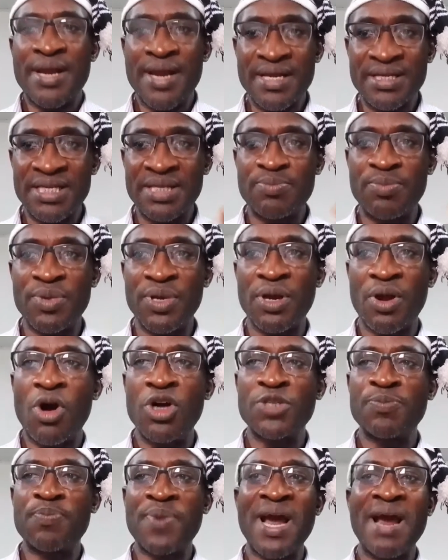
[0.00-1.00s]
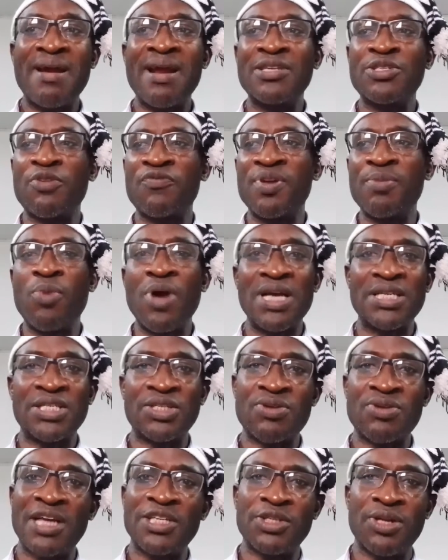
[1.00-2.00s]
This is because parents of Igbo
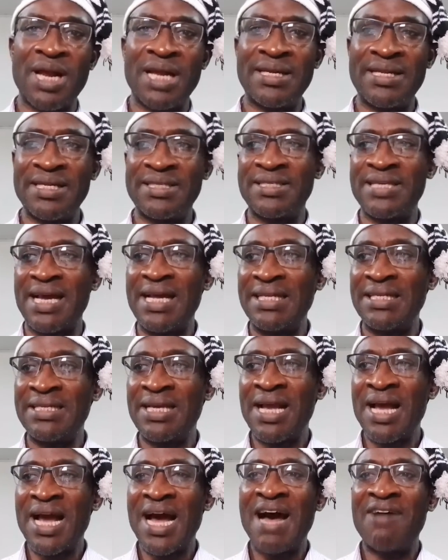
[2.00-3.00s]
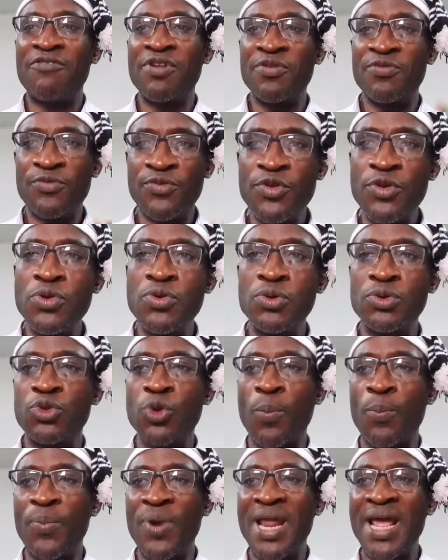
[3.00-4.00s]
extraction and descent have refused
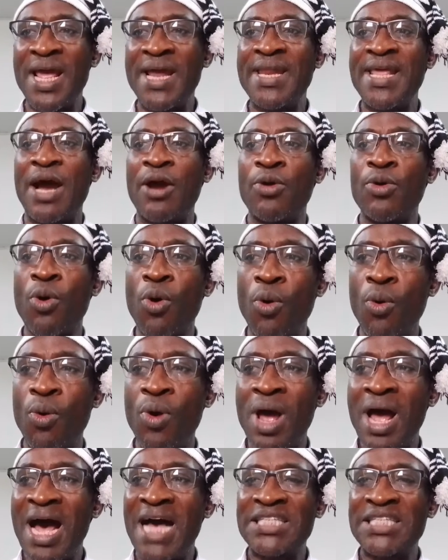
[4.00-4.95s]
to play their role